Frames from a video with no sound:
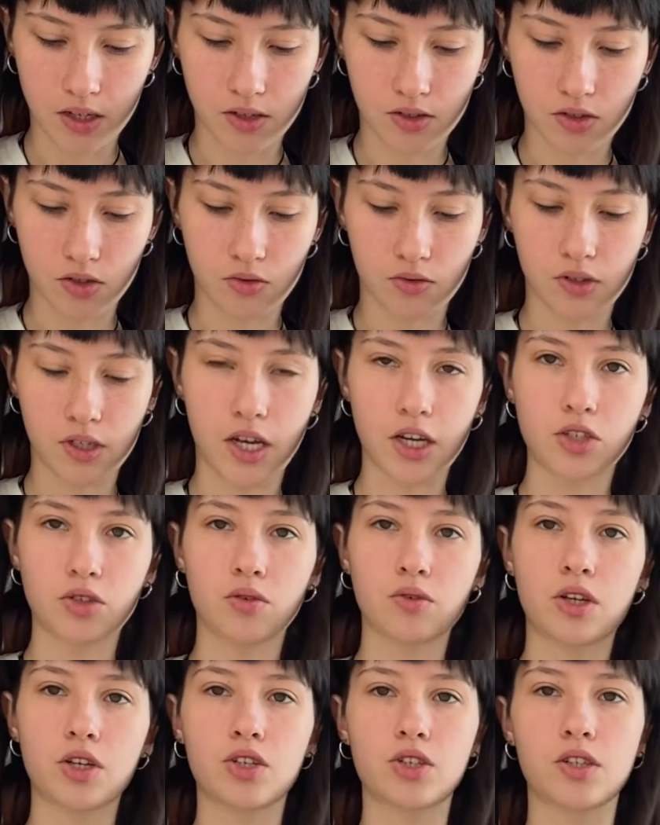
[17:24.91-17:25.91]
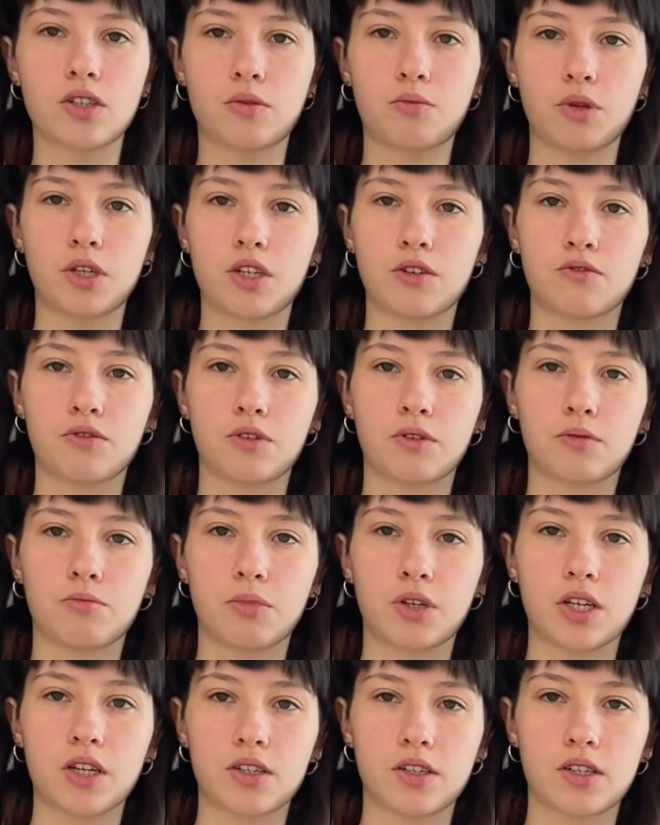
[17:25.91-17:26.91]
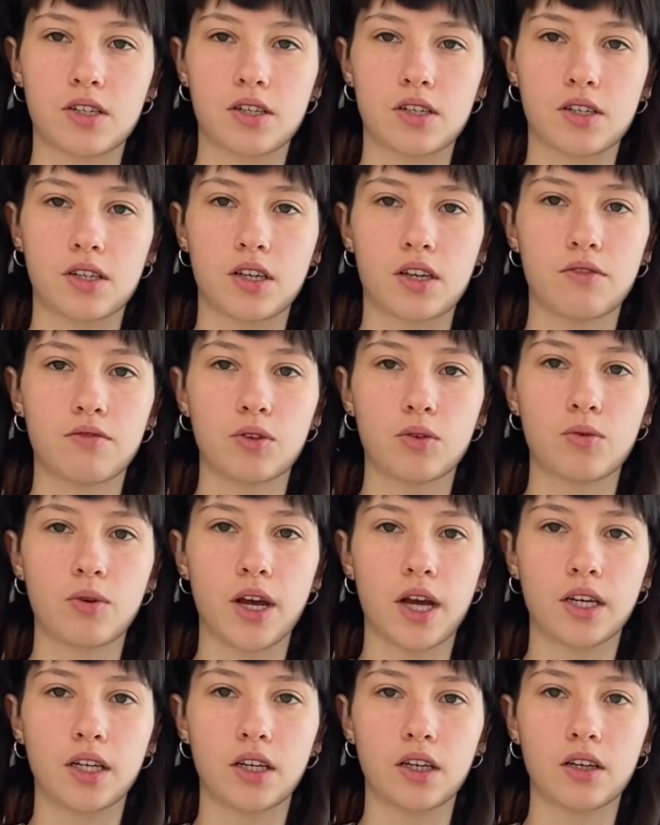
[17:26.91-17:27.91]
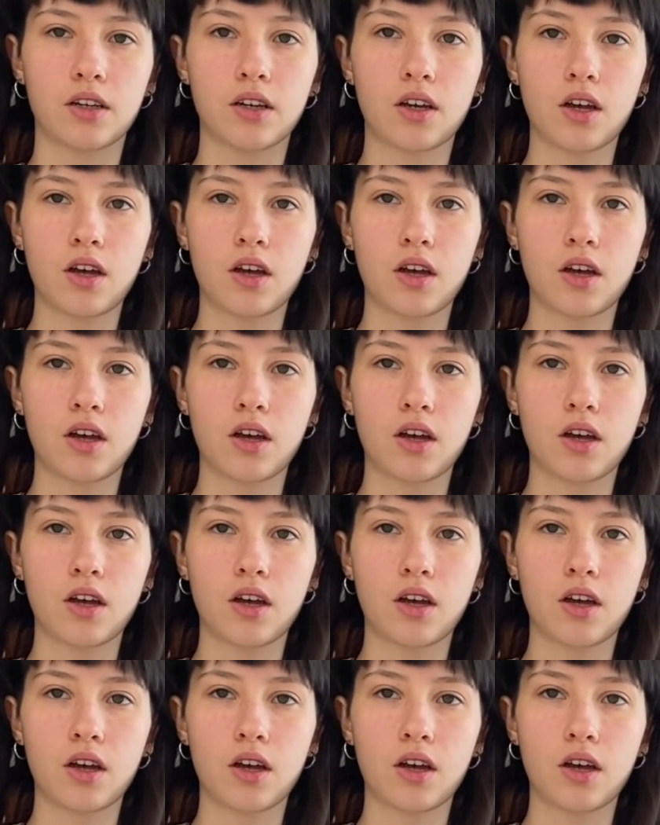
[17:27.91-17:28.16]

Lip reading: so / notation is a bit different because it doesn't give you any